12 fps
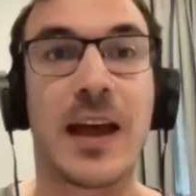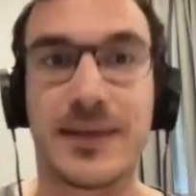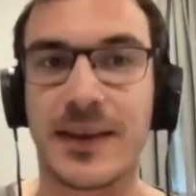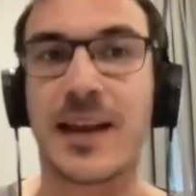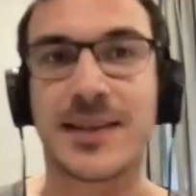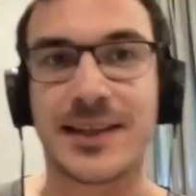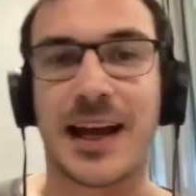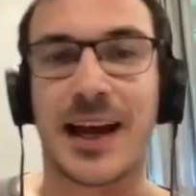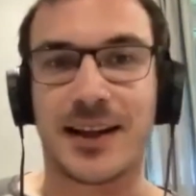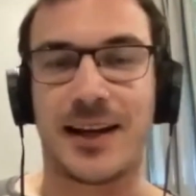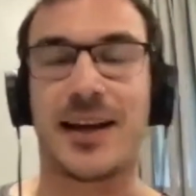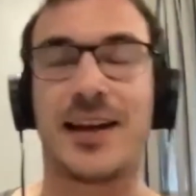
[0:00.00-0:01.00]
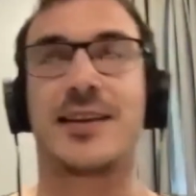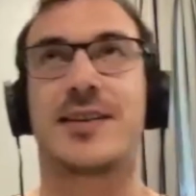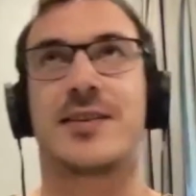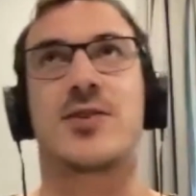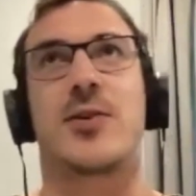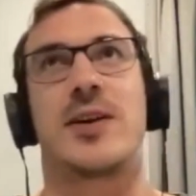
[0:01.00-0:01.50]
That's exactly it.
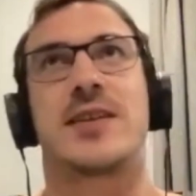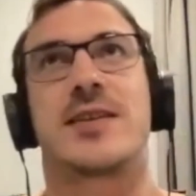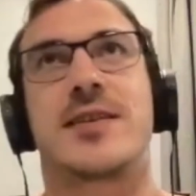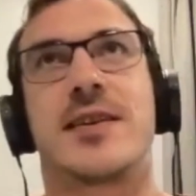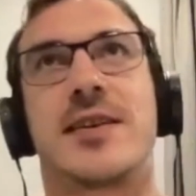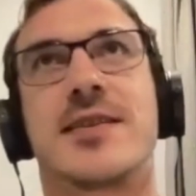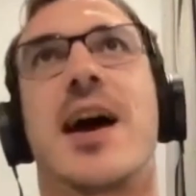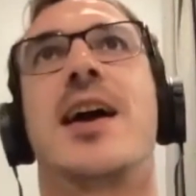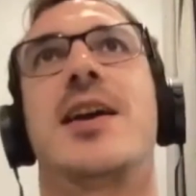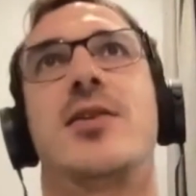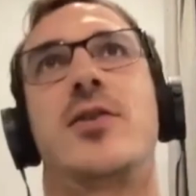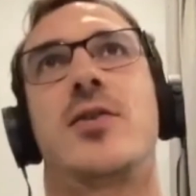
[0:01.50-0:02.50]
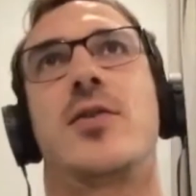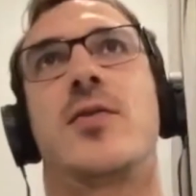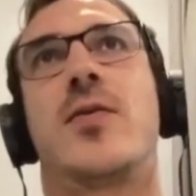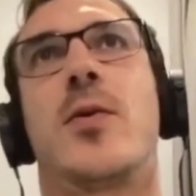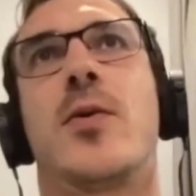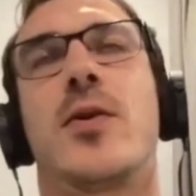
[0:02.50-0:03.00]
So it's designed
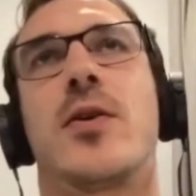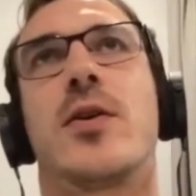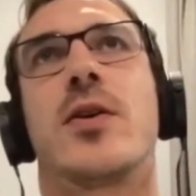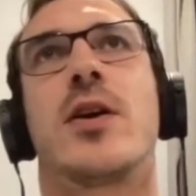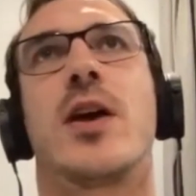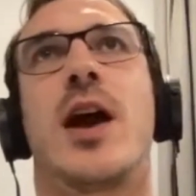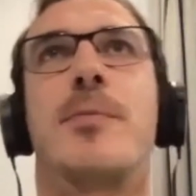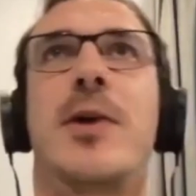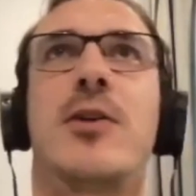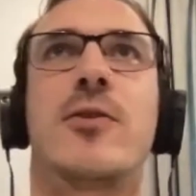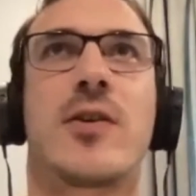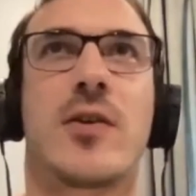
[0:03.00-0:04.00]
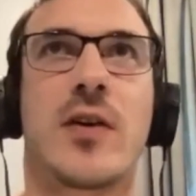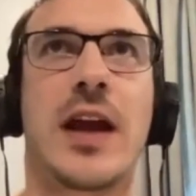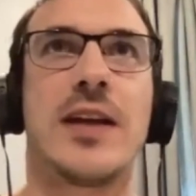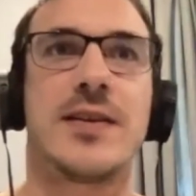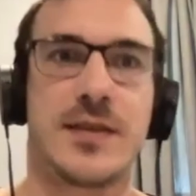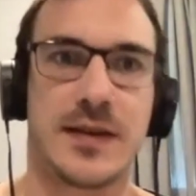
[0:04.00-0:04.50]
for about
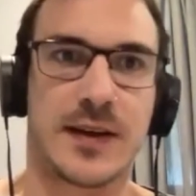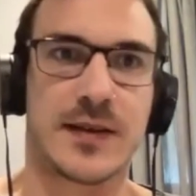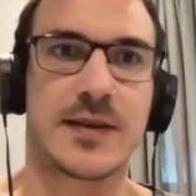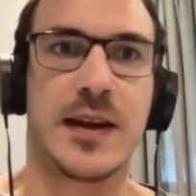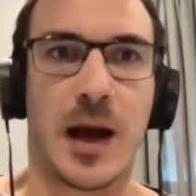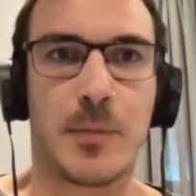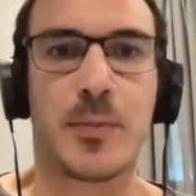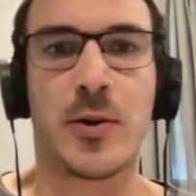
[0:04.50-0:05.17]
grade 6 and up